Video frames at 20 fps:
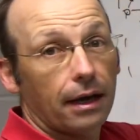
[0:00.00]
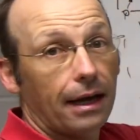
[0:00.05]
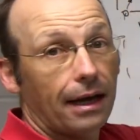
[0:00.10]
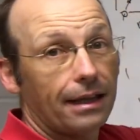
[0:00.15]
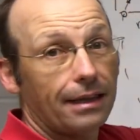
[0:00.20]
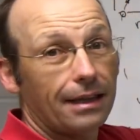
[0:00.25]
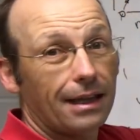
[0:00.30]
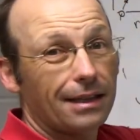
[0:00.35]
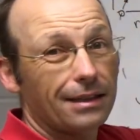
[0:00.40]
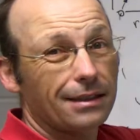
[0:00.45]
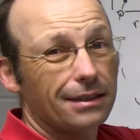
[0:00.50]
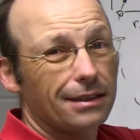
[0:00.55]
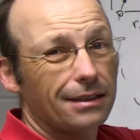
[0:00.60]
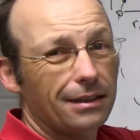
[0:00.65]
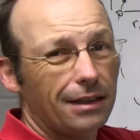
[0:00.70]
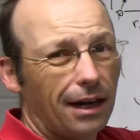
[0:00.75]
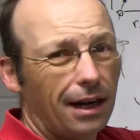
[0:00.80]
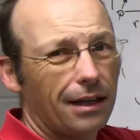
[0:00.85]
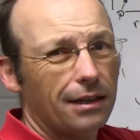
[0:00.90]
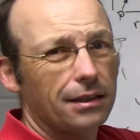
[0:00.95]
And that's
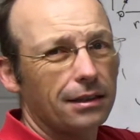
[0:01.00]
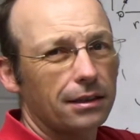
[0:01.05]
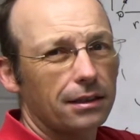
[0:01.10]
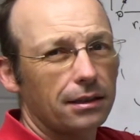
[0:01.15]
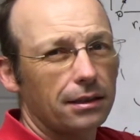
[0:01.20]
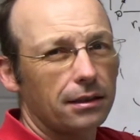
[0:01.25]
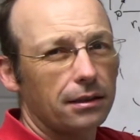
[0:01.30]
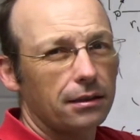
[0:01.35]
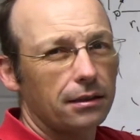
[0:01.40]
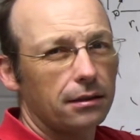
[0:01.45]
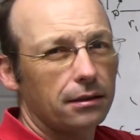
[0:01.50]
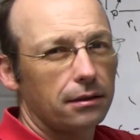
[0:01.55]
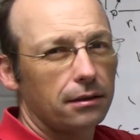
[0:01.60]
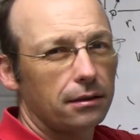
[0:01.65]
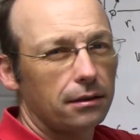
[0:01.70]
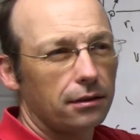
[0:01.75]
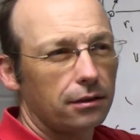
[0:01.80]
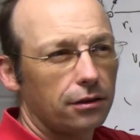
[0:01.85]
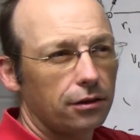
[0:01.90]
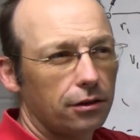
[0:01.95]
not
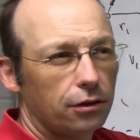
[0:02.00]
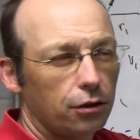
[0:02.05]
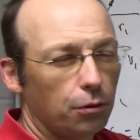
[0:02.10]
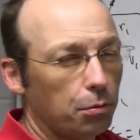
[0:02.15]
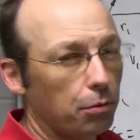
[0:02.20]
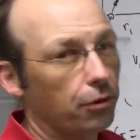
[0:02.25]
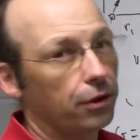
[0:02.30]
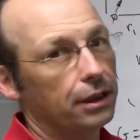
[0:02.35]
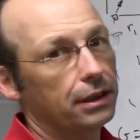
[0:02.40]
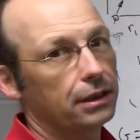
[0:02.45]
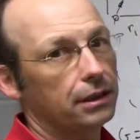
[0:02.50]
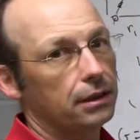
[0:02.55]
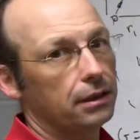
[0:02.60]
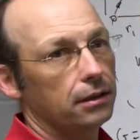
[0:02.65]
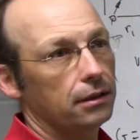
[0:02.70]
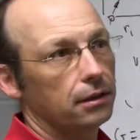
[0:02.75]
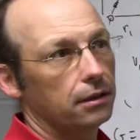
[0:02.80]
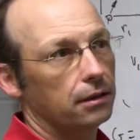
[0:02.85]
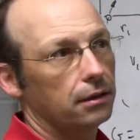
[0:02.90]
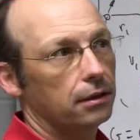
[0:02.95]
super easy.
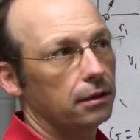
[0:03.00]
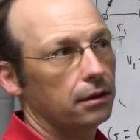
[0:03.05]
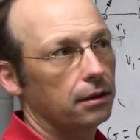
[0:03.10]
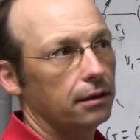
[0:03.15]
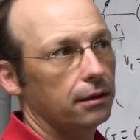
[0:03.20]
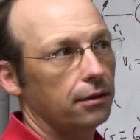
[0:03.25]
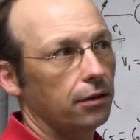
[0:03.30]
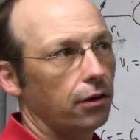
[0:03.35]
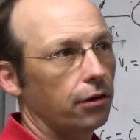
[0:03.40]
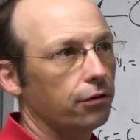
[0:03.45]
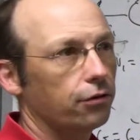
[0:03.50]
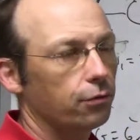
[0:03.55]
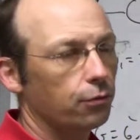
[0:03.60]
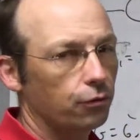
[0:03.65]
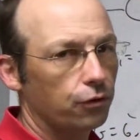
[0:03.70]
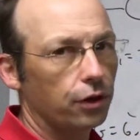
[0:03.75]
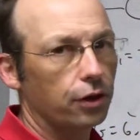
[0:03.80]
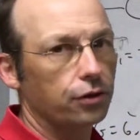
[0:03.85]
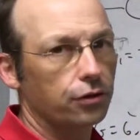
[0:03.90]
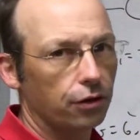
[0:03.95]
There are some
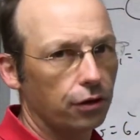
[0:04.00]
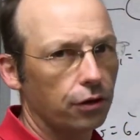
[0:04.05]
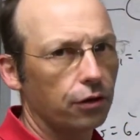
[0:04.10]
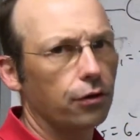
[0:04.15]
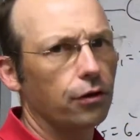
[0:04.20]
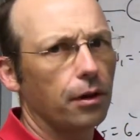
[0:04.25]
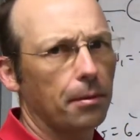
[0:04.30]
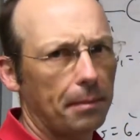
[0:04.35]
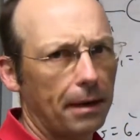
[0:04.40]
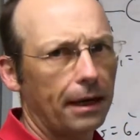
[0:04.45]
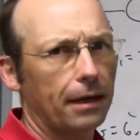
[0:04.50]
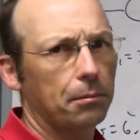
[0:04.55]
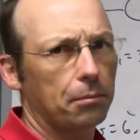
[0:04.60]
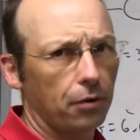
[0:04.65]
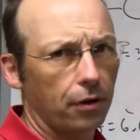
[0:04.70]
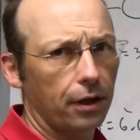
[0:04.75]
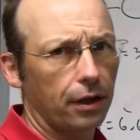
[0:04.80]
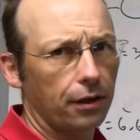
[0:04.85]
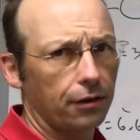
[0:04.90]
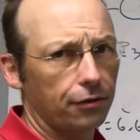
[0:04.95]
tricks you could do that make it
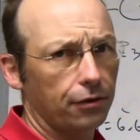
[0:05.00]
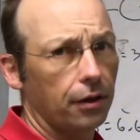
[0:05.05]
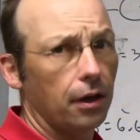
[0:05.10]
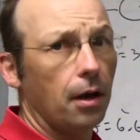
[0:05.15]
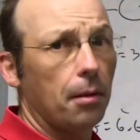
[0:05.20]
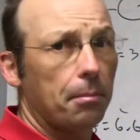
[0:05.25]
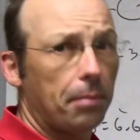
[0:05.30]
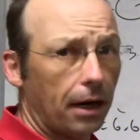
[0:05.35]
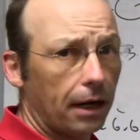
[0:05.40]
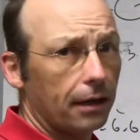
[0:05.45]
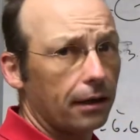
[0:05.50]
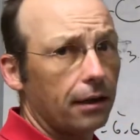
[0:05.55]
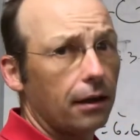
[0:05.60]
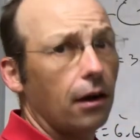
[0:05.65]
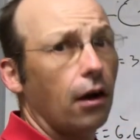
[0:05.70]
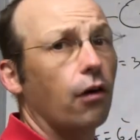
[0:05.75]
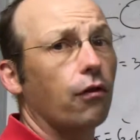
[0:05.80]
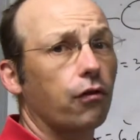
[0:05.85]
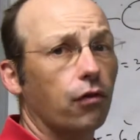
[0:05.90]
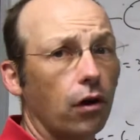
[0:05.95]
pretty easy. But
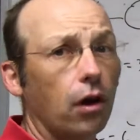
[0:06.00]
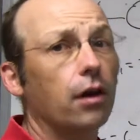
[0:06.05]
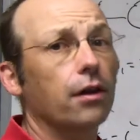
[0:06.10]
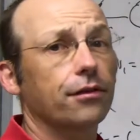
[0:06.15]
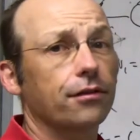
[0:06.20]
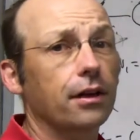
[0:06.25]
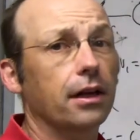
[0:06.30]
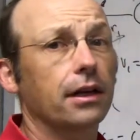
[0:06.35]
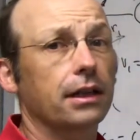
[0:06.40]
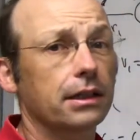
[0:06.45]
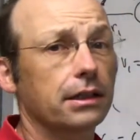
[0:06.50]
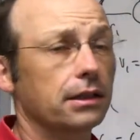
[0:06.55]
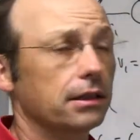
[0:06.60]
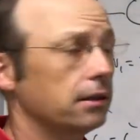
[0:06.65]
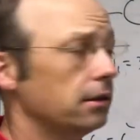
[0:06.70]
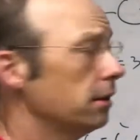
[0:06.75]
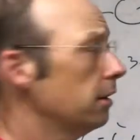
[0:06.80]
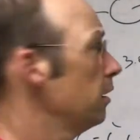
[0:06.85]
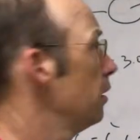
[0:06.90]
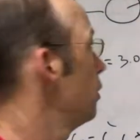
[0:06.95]
overall, it's not easy.
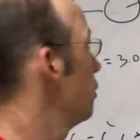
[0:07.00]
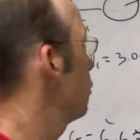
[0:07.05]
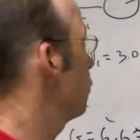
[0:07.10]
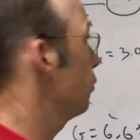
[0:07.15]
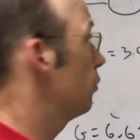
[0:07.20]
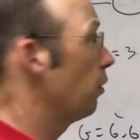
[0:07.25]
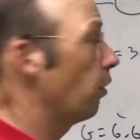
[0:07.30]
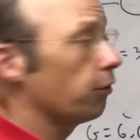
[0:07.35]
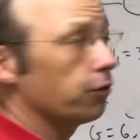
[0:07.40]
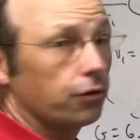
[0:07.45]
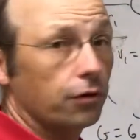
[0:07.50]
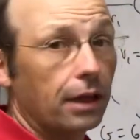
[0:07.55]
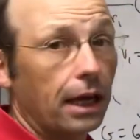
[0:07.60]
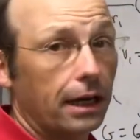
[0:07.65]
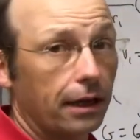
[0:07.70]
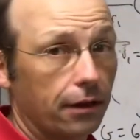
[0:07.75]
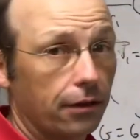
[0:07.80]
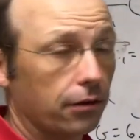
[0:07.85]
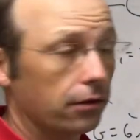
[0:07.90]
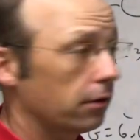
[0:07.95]
So don't do
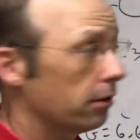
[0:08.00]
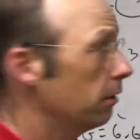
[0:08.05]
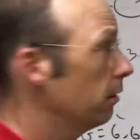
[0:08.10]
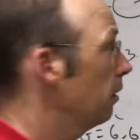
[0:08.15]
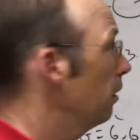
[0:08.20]
that either.